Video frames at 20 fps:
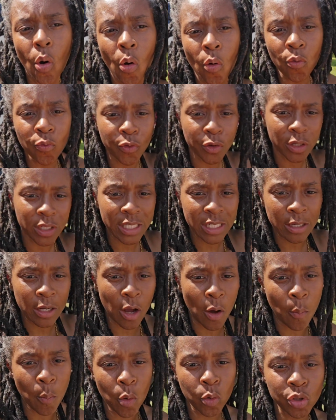overly
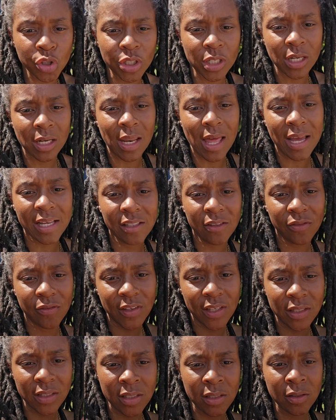emotionalized
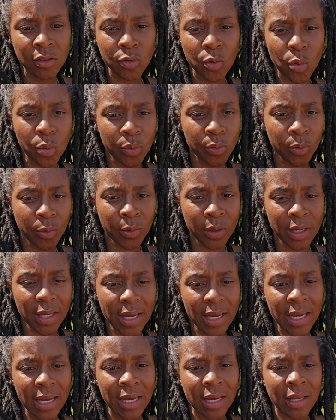feelings going on,
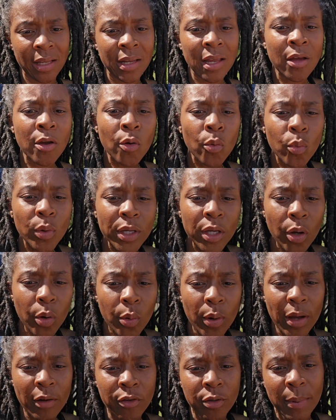and we
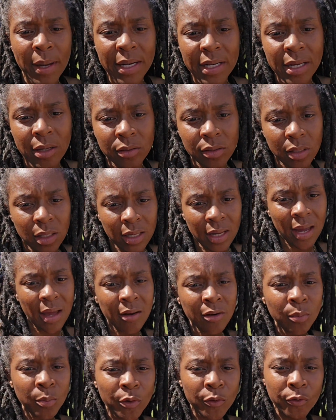hold everybody else
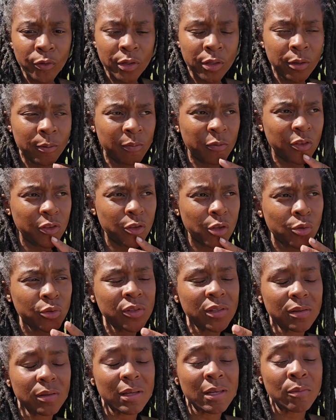accountable for
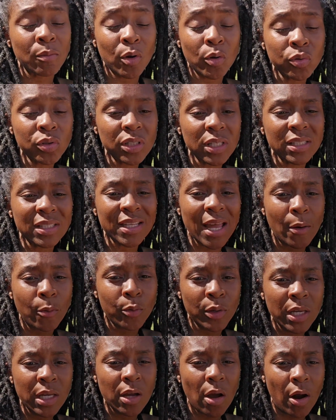those emotions that
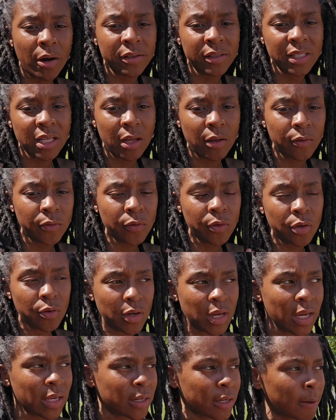we ourselves
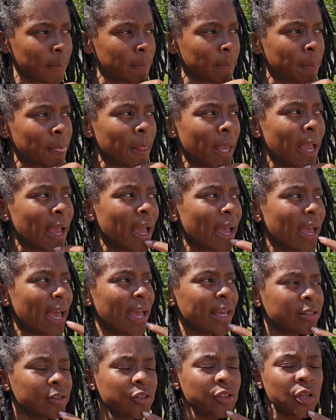created.
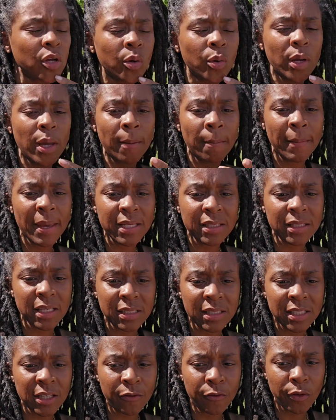And so it makes
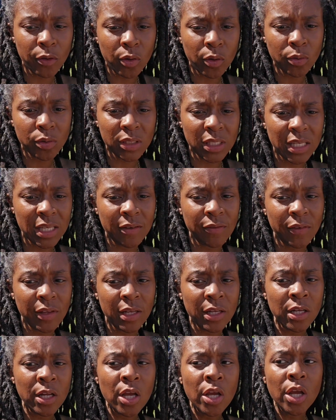it difficult to
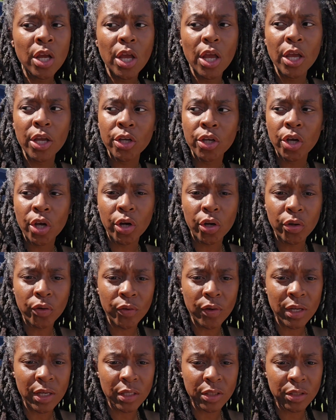even
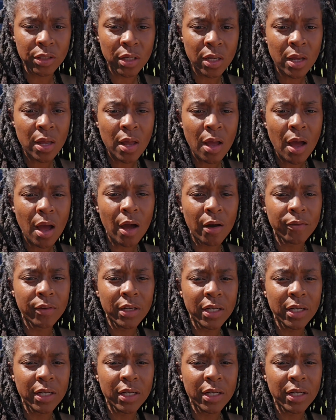encourage a